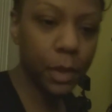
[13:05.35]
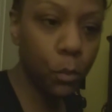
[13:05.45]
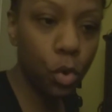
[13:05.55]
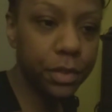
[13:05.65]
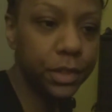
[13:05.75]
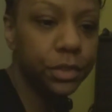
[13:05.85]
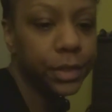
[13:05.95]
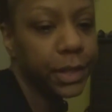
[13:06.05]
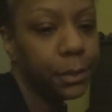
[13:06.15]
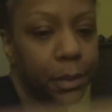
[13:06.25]
more than you
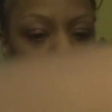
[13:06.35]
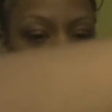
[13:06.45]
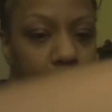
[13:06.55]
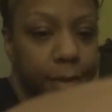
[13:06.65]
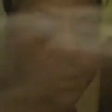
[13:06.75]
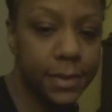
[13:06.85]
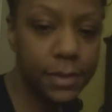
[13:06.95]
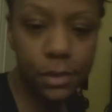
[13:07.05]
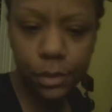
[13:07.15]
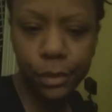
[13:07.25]
need,
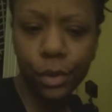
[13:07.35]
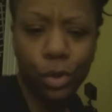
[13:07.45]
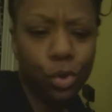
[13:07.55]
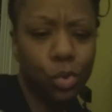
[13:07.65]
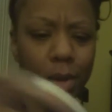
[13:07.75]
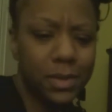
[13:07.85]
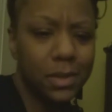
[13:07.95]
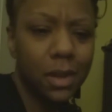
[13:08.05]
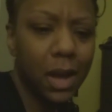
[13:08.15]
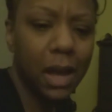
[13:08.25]
because who wants
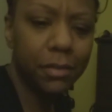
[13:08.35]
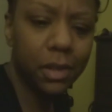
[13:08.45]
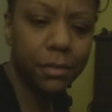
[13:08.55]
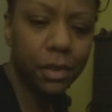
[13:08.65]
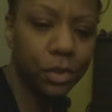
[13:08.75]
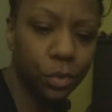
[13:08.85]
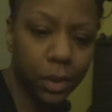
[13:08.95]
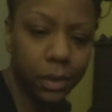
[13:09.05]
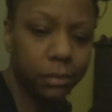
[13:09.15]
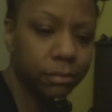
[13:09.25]
to not have enough underwear?